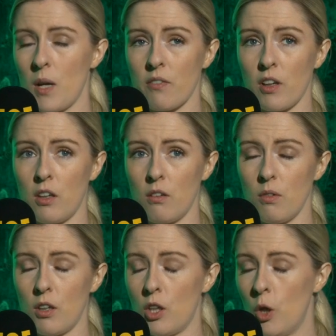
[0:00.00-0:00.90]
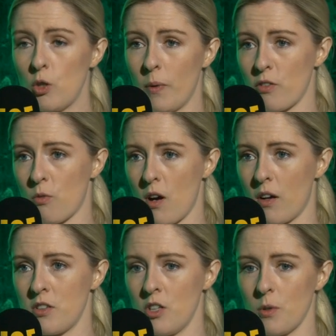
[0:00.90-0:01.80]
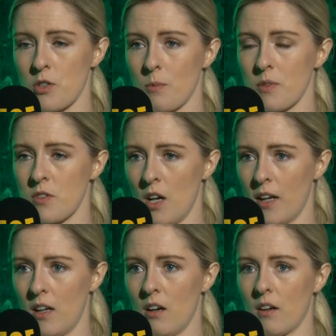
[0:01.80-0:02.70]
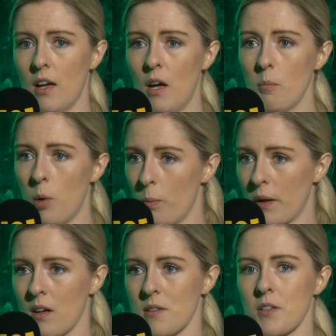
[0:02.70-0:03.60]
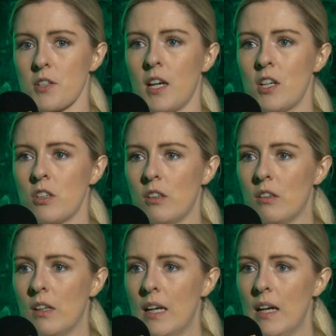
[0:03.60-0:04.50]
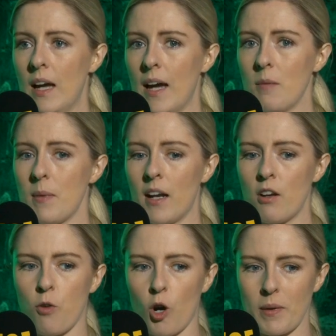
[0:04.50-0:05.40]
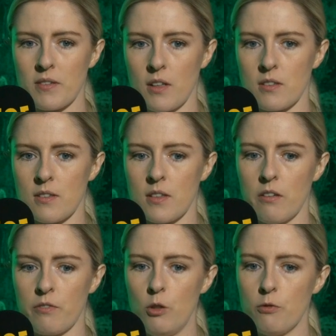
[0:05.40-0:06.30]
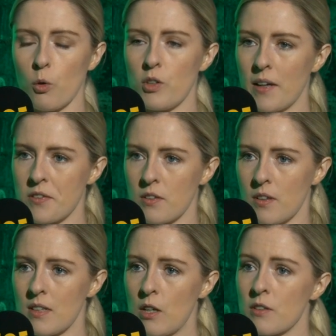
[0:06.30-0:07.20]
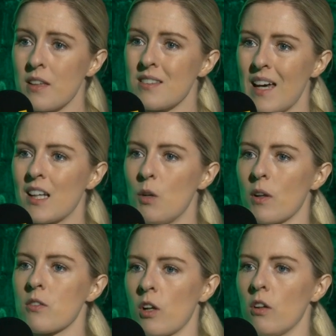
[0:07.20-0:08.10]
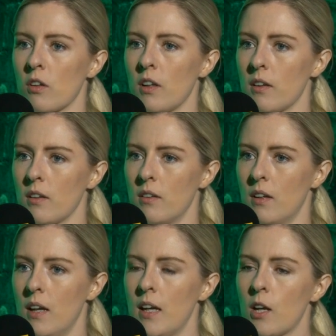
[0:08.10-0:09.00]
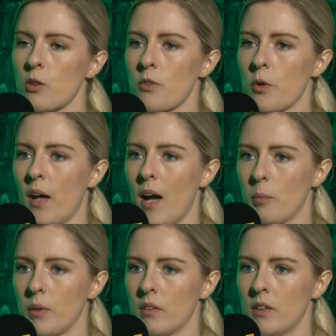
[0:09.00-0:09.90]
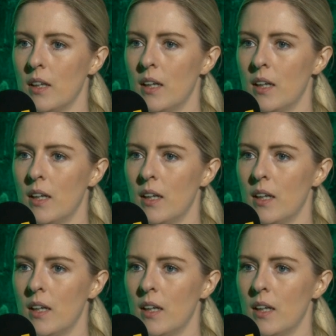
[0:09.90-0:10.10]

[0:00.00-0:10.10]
we have a huge amount of work to do in terms of dialogue, public consultation um, and informing citizens that if you vote yes to this, here's exactly what it's going to look like. Mm. Here's what's going to happen.